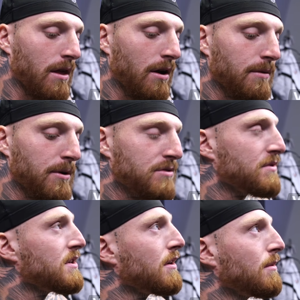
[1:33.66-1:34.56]
the most
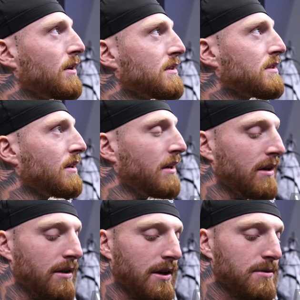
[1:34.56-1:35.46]
resilient ones,
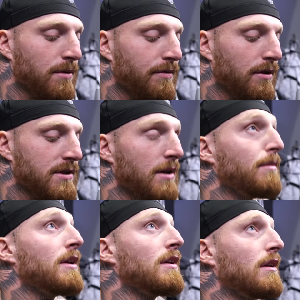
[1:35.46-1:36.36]
and that's what we're focused on
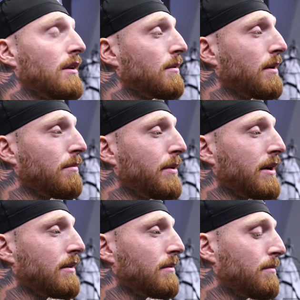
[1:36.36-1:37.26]
being. You know, we have
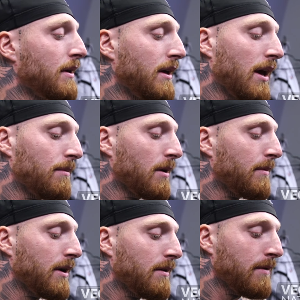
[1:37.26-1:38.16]
a big game
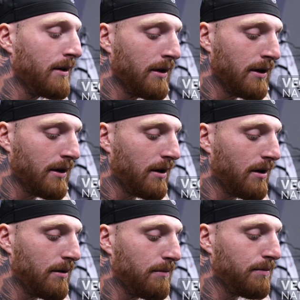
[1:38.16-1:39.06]
coming up,
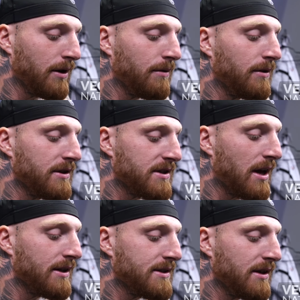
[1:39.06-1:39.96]
playing a really
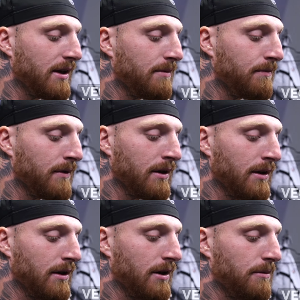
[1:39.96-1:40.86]
solid team.
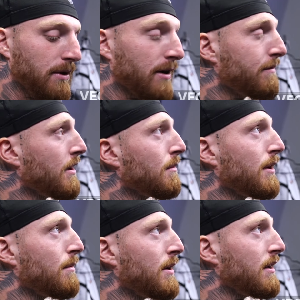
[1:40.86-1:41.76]
We got to find a way
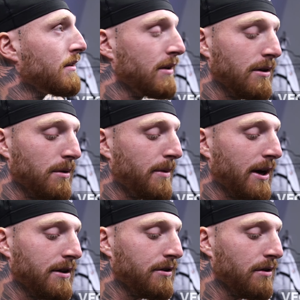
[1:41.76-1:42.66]
to win. You know, we're
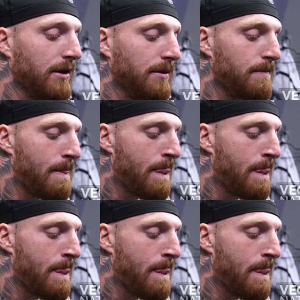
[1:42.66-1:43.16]
back at the crib.